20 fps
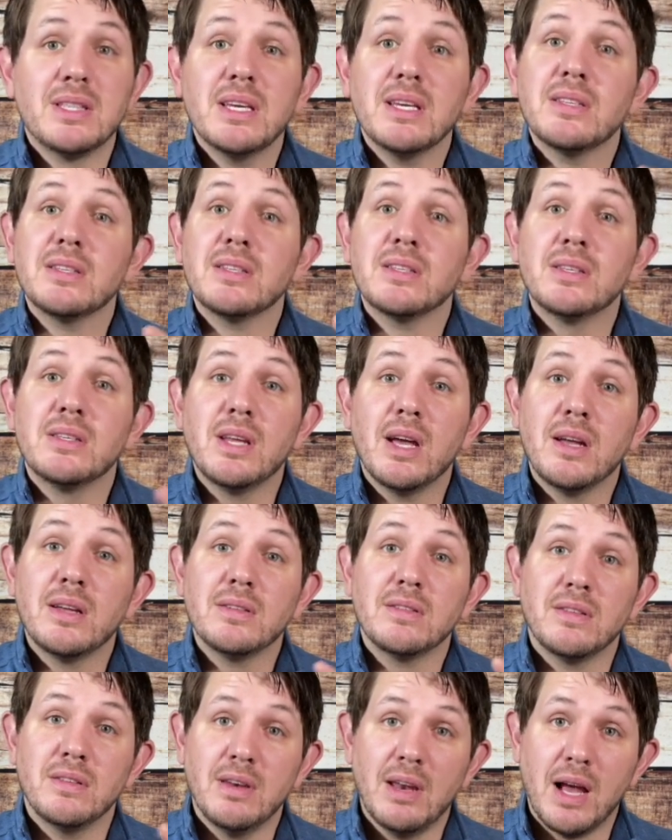This
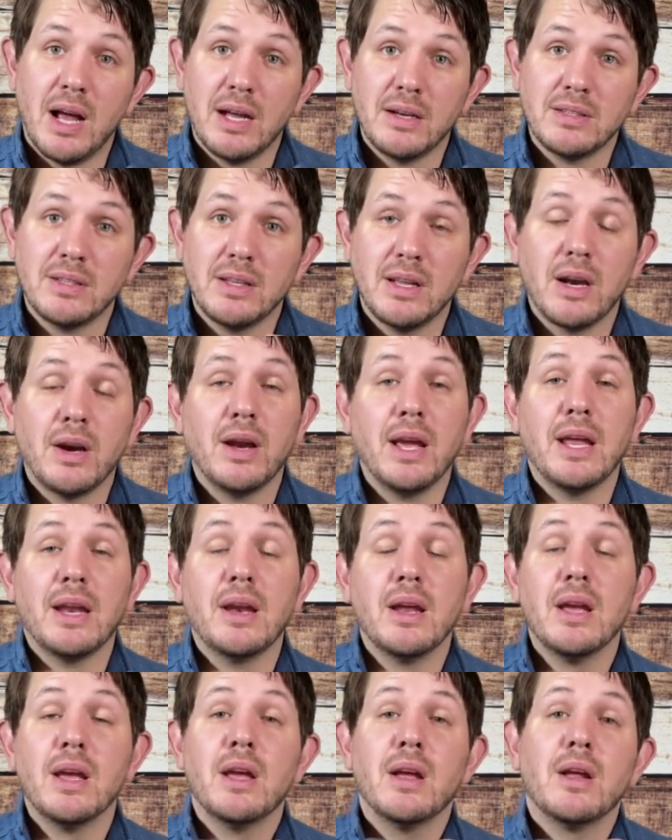does not.
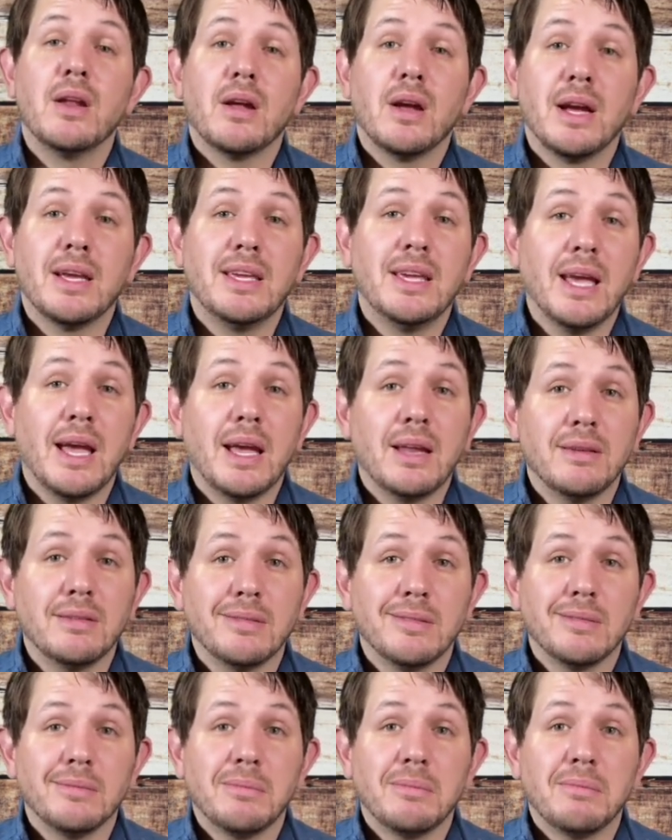And
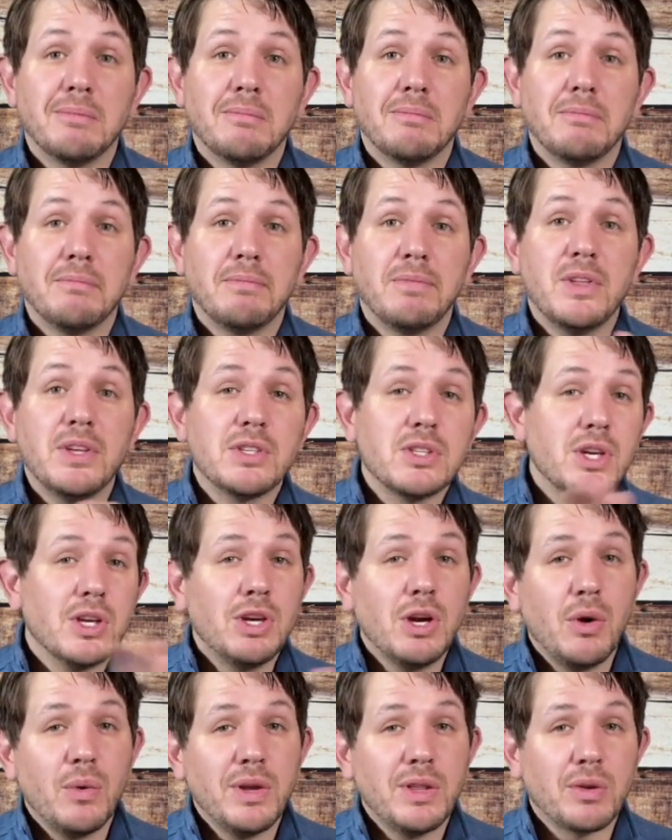again, this could
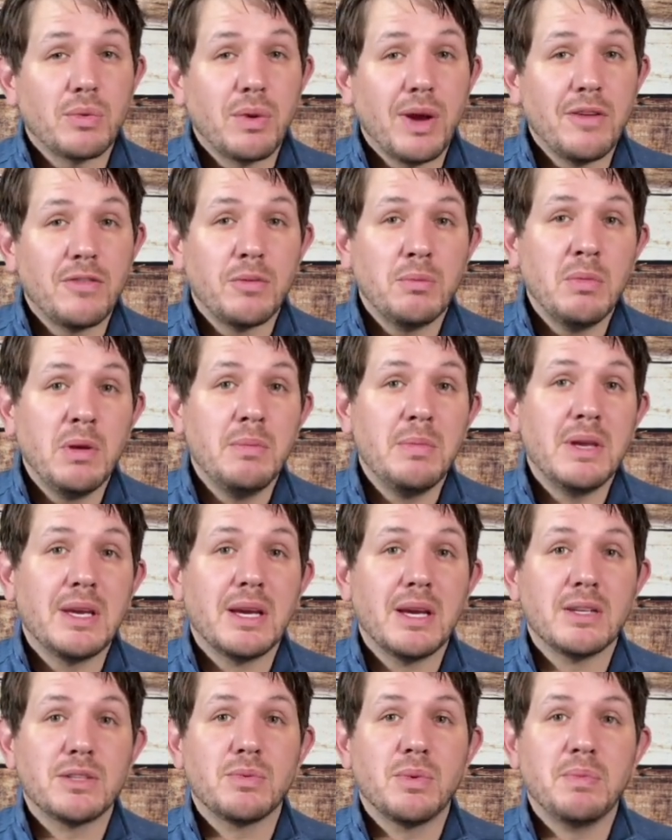go either way for me,
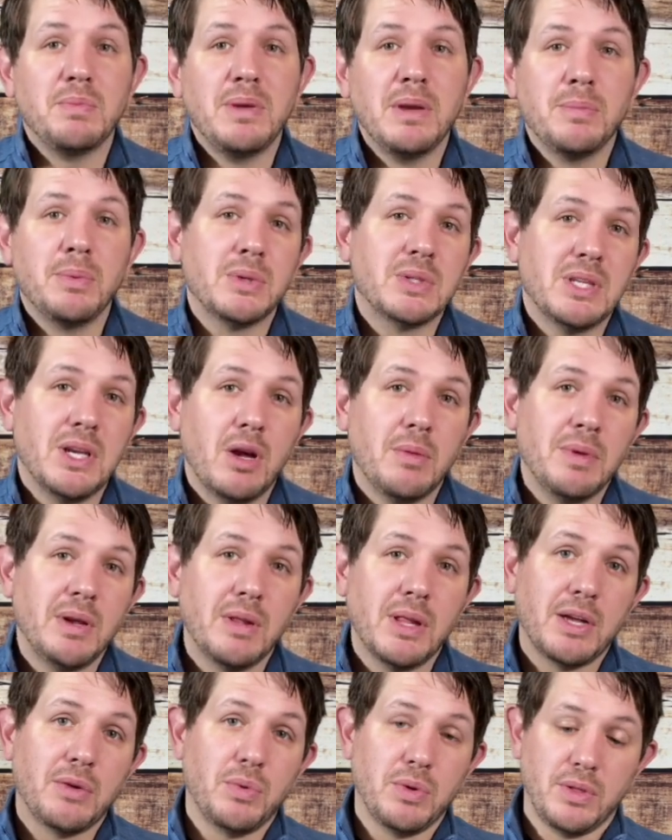because when people tell me,
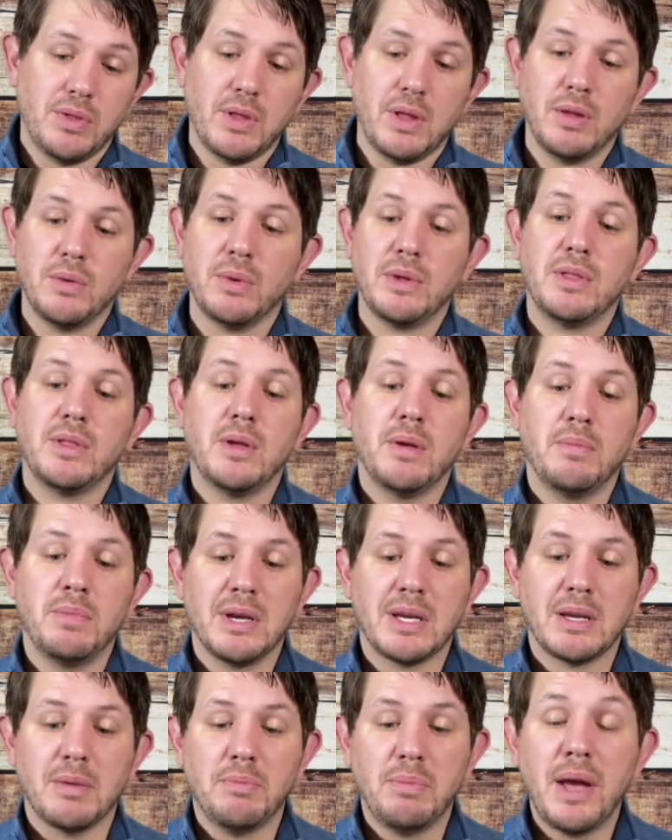like with the
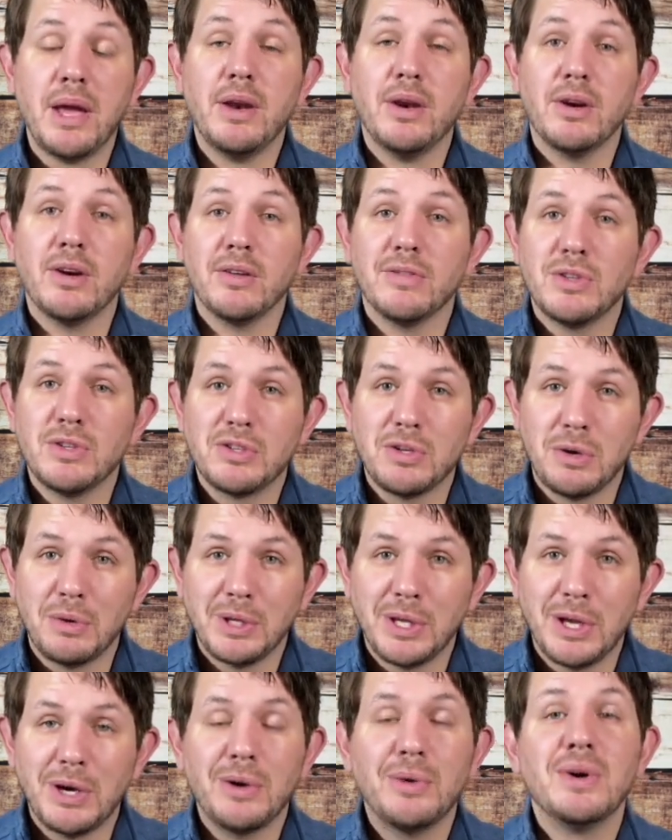big competitor of the
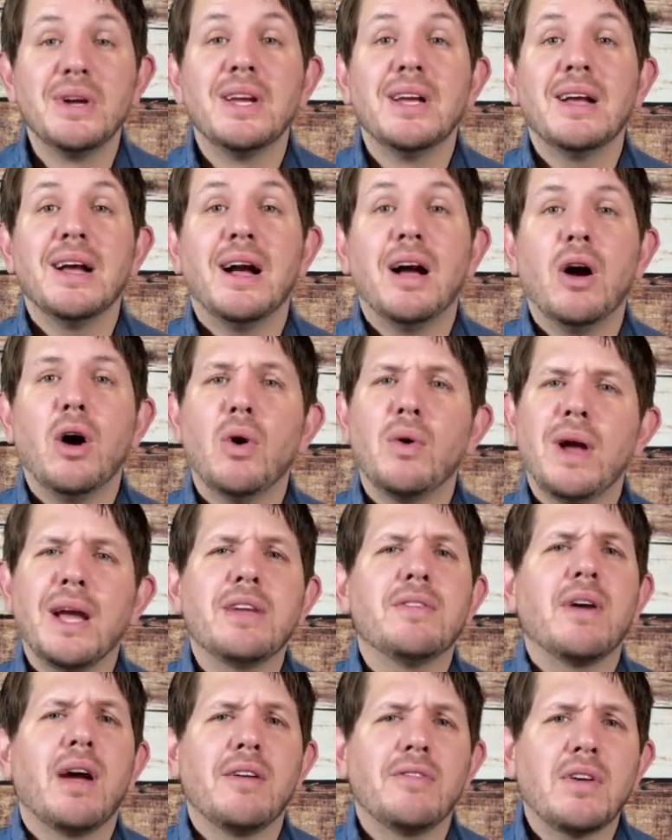Zoleo, oh,
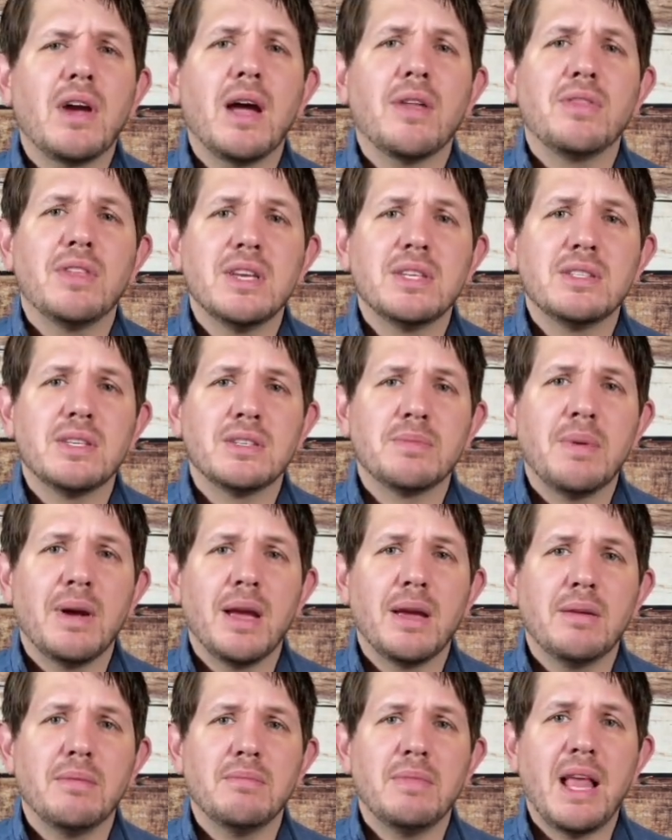I've got this as
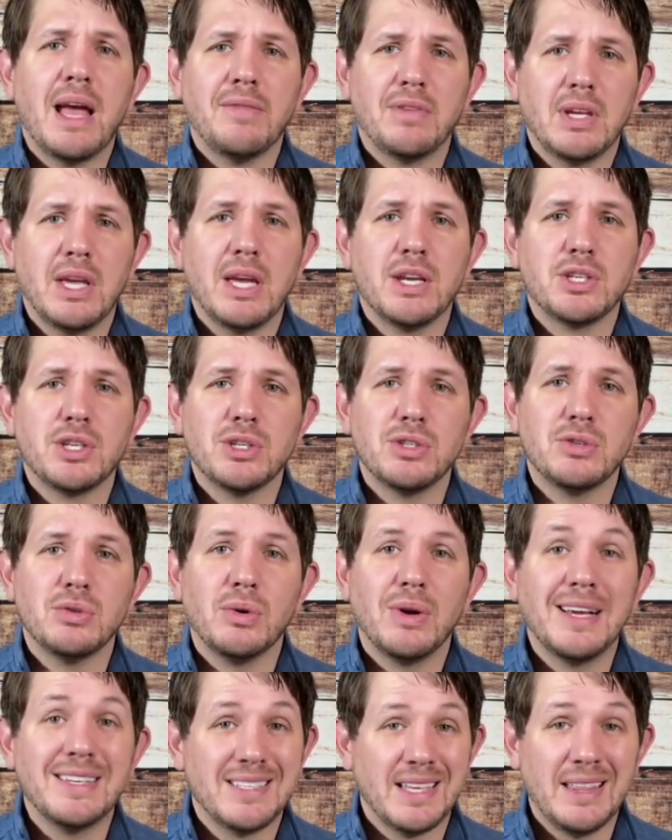my navigation
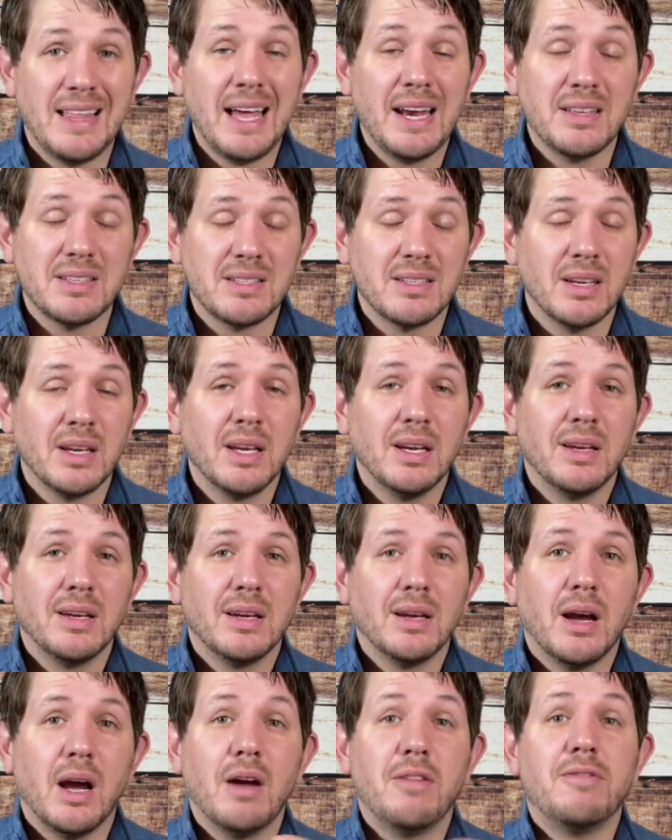tool, I say that is
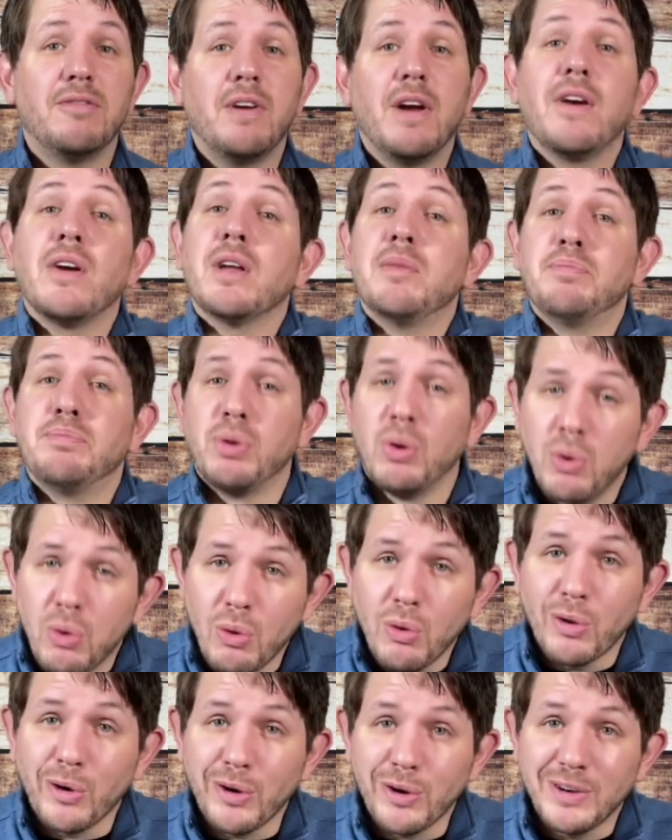a very
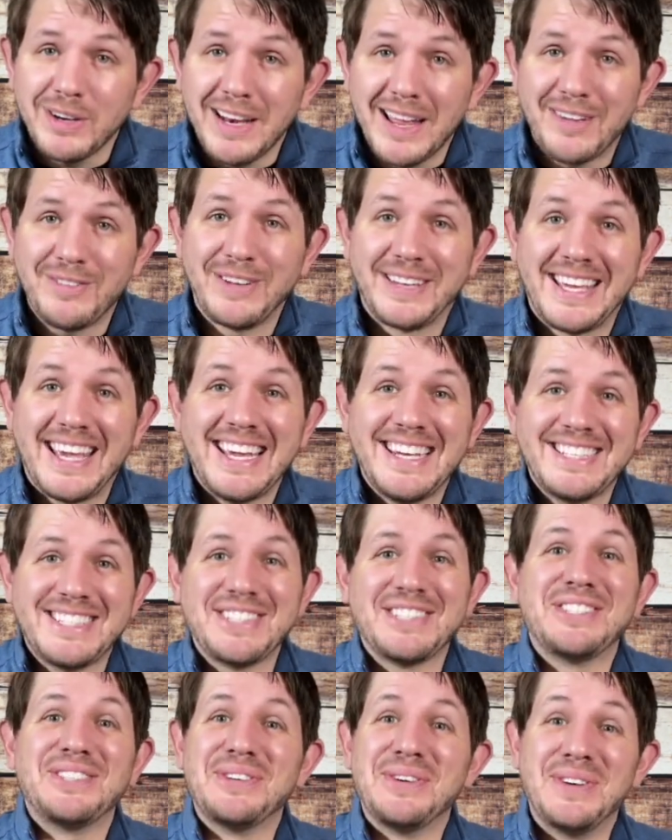poor
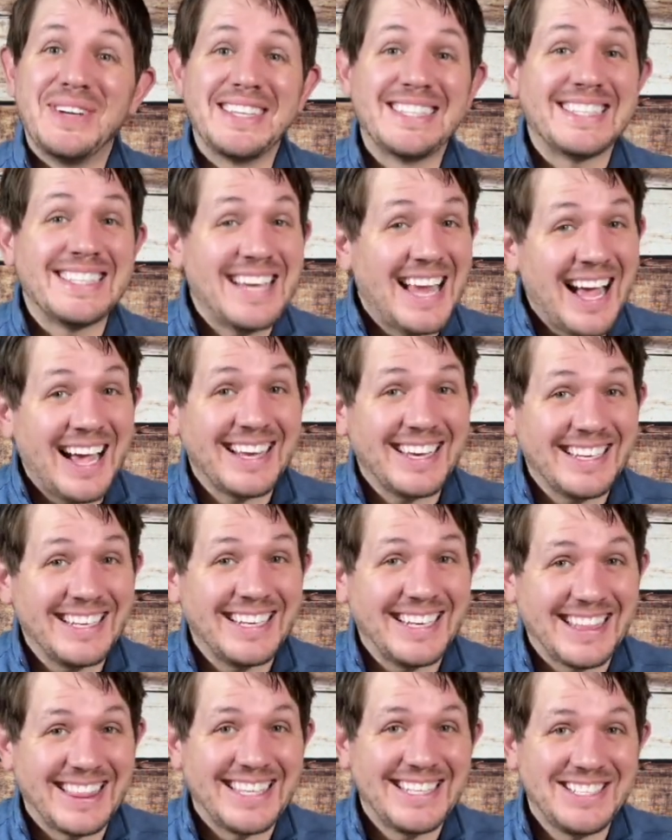navigation tool. It's not going
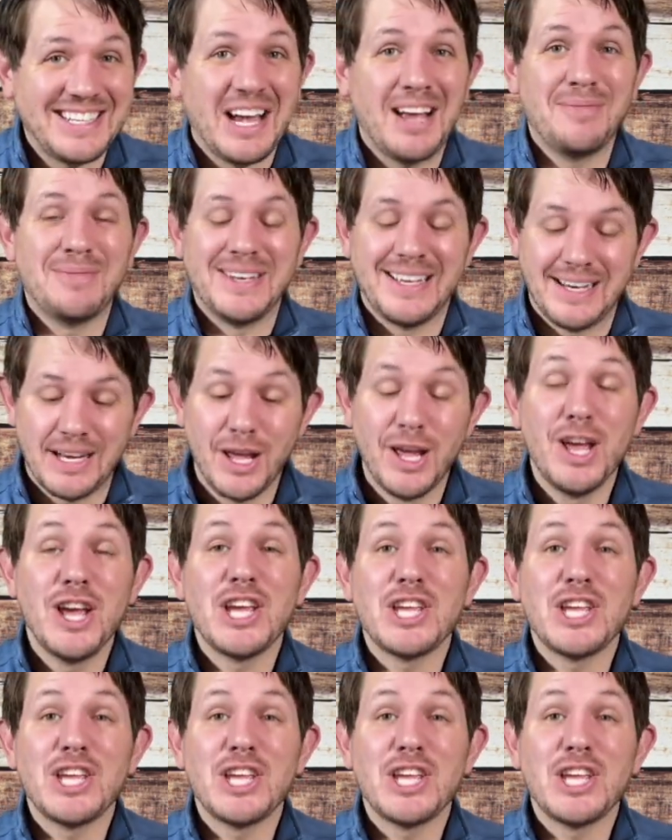to get the job done.